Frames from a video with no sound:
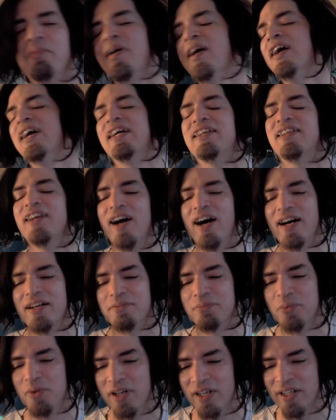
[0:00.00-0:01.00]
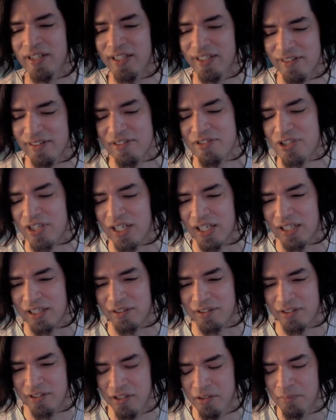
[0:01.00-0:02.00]
my god. One
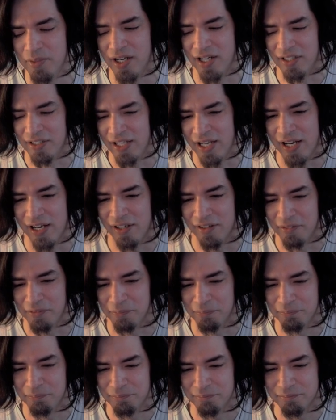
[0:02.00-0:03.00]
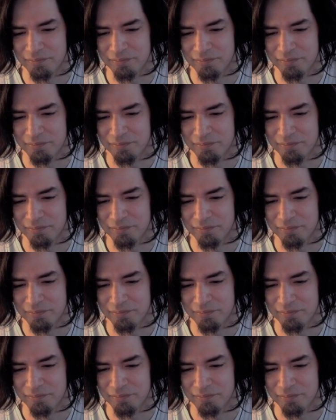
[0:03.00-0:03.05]
energy. Come on now.